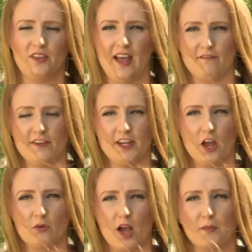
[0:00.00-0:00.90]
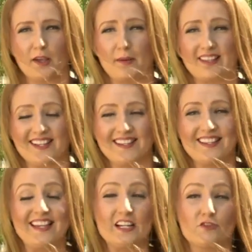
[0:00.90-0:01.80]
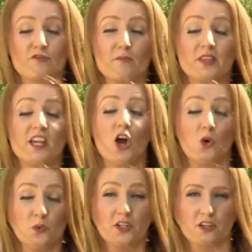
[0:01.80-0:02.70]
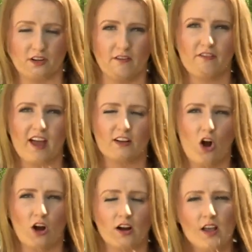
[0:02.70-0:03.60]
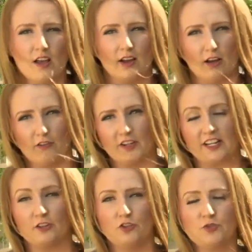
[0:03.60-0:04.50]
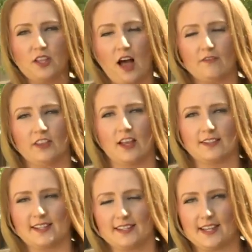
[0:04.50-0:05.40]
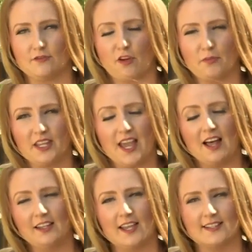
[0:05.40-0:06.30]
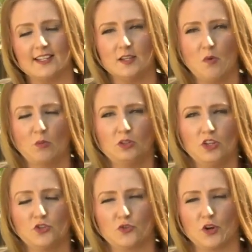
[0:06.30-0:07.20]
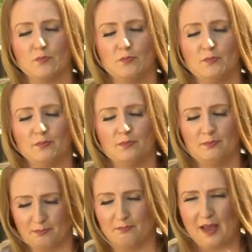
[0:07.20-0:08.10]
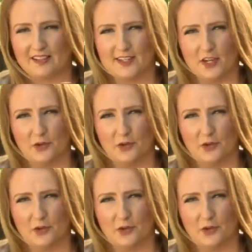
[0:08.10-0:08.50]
in that video. Coming up at 6 here from the owner of that car. Covering the news live in Lexington from the LEX 18 Mobile Newsroom. Back to